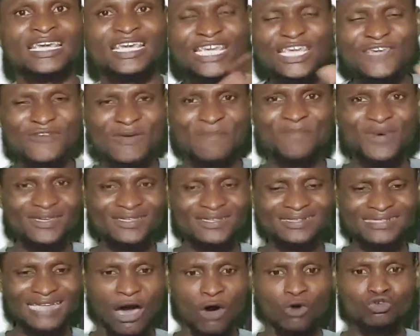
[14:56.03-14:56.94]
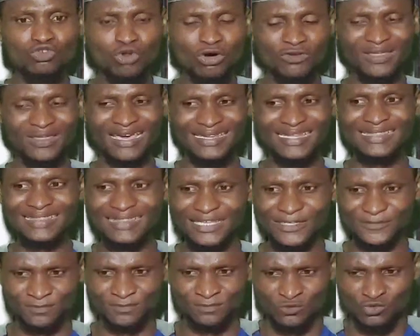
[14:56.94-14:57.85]
if a person now does
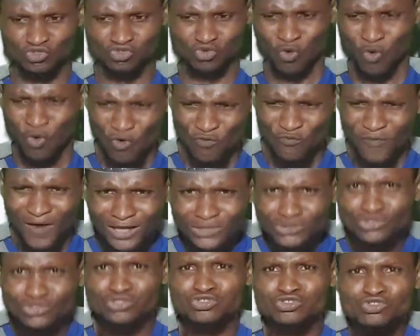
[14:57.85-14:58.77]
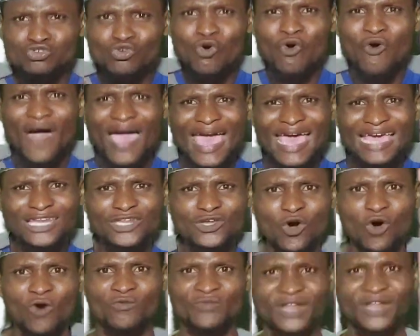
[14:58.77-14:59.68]
anything to overthrow any
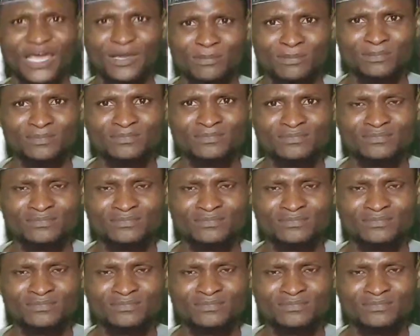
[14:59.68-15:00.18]
of them,